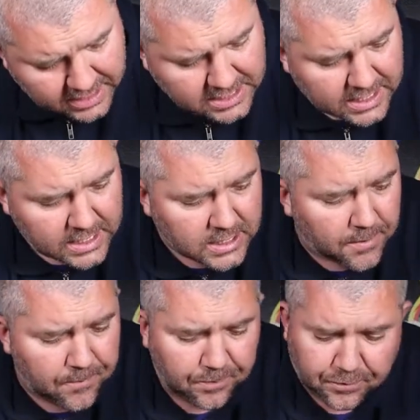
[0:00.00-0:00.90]
this is.
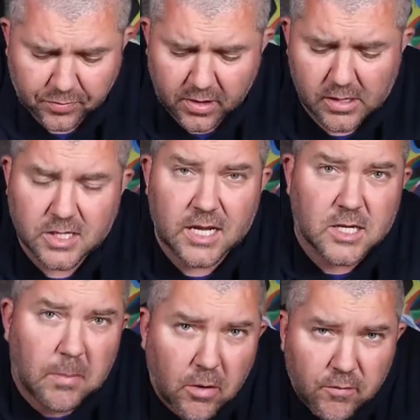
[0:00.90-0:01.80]
You can see the
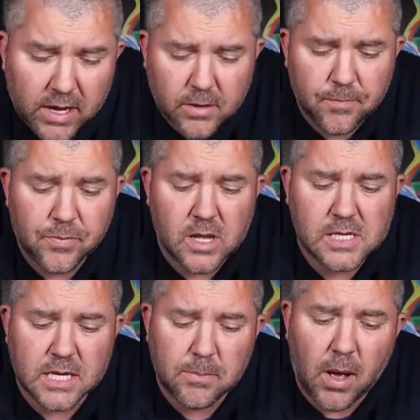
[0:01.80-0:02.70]
smoke ring. You can
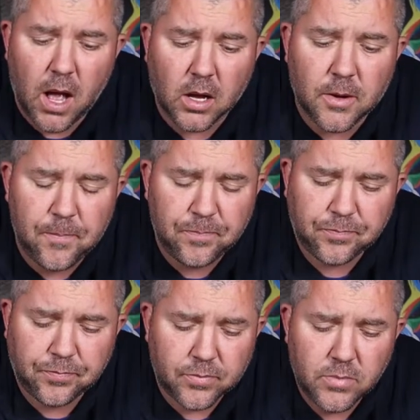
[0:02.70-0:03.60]
see the bark.
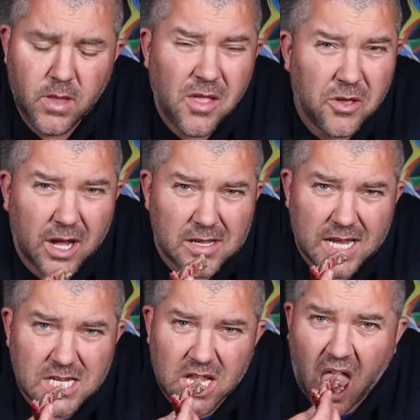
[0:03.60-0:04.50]
You can't
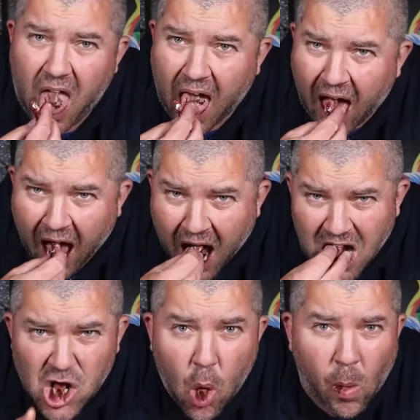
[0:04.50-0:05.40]
taste it.
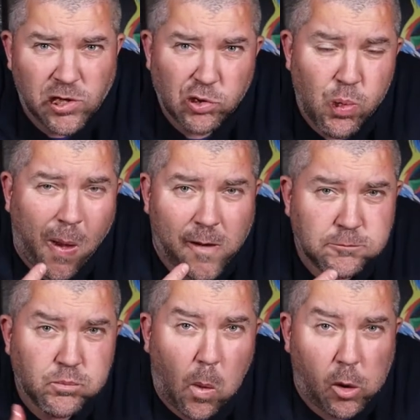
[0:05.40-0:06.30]

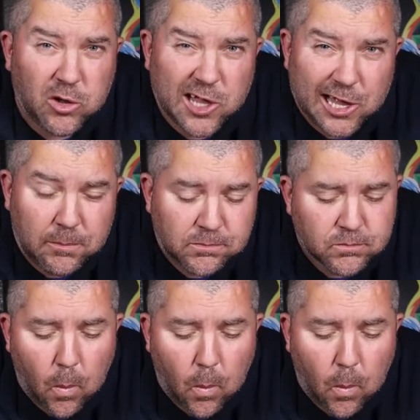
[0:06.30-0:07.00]
I can.